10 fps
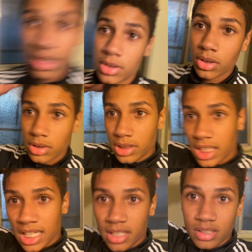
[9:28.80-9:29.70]
I told you
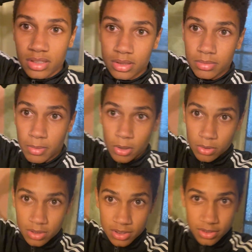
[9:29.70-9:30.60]
guys, bro,
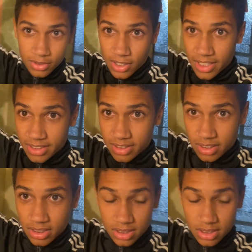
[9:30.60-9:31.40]
this is crazy.